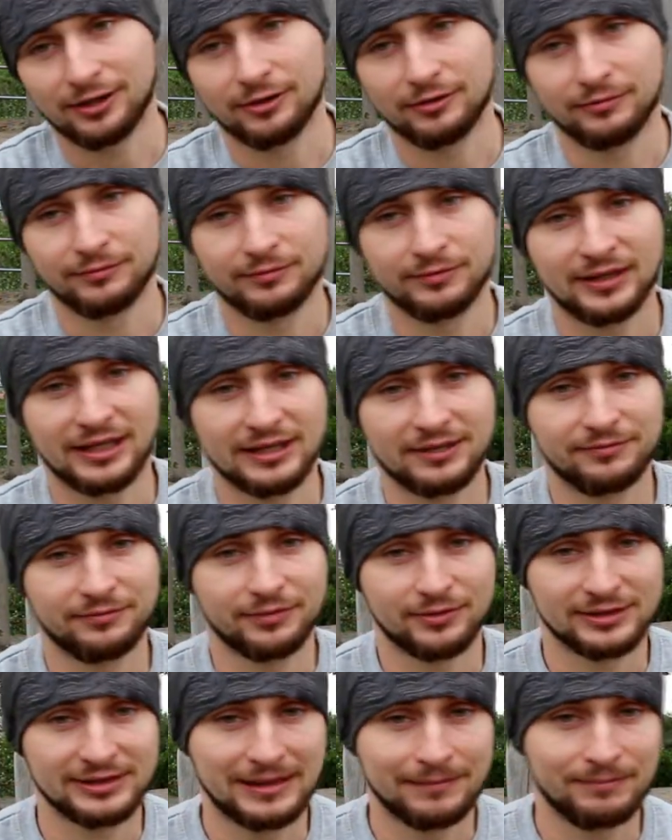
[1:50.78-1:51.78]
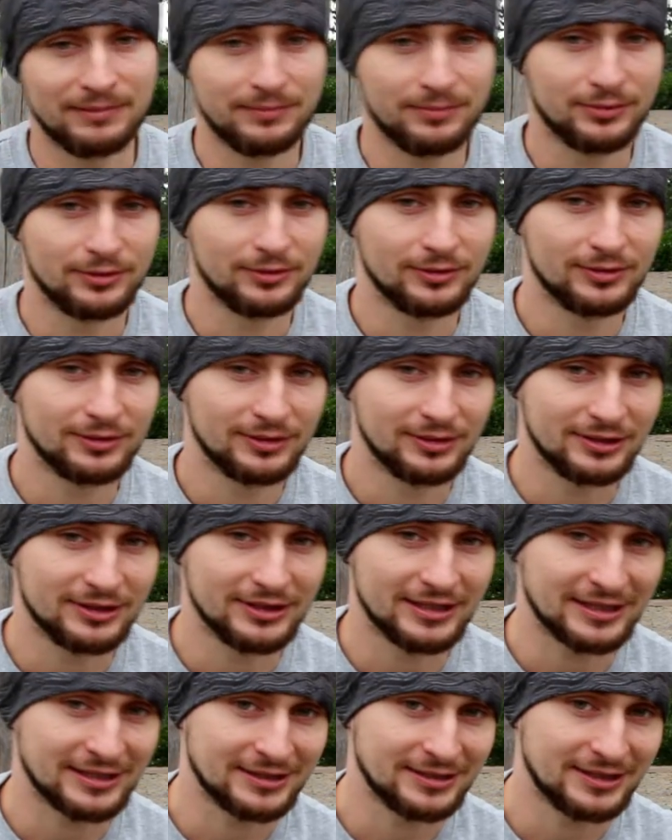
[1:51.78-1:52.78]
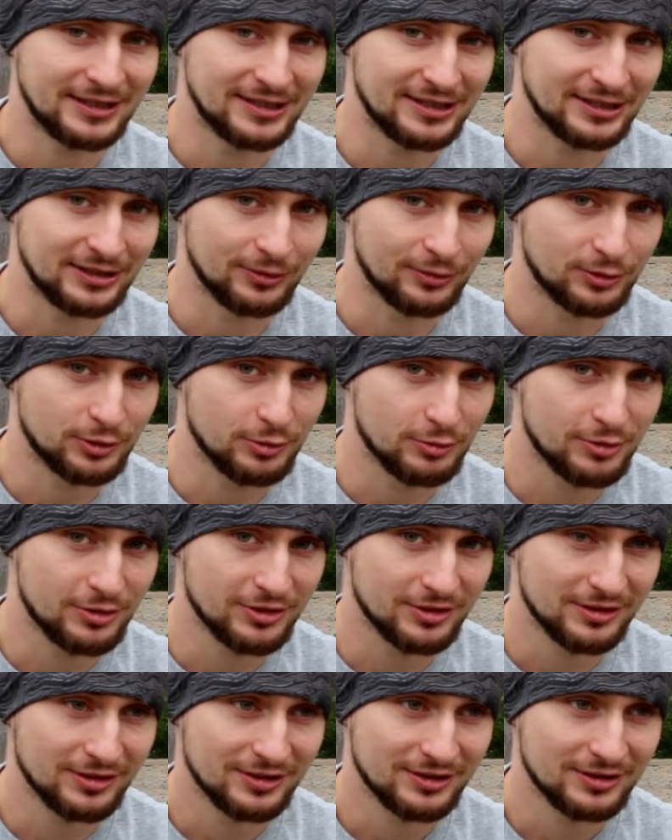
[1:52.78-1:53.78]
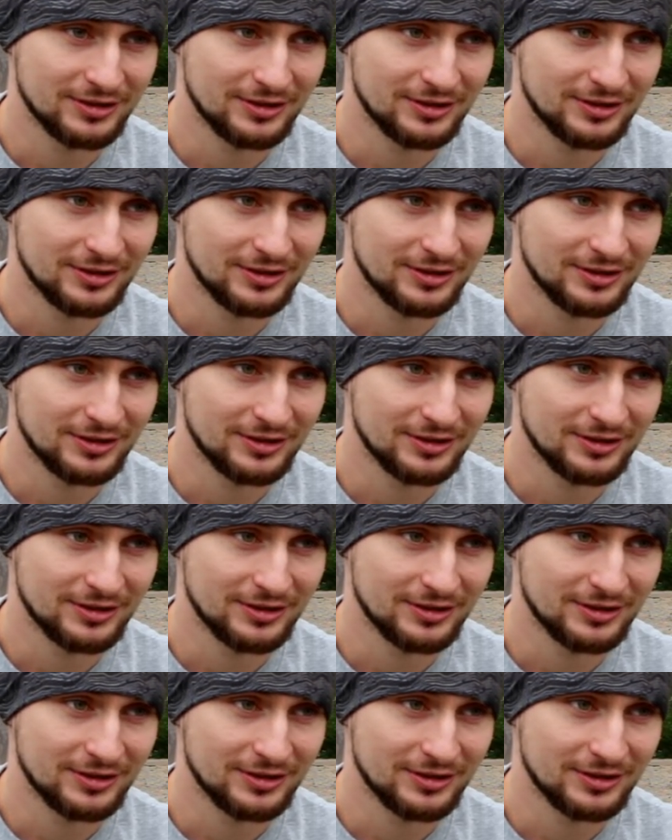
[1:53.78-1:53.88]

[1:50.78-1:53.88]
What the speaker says: I know that for some people this exercise is not so good,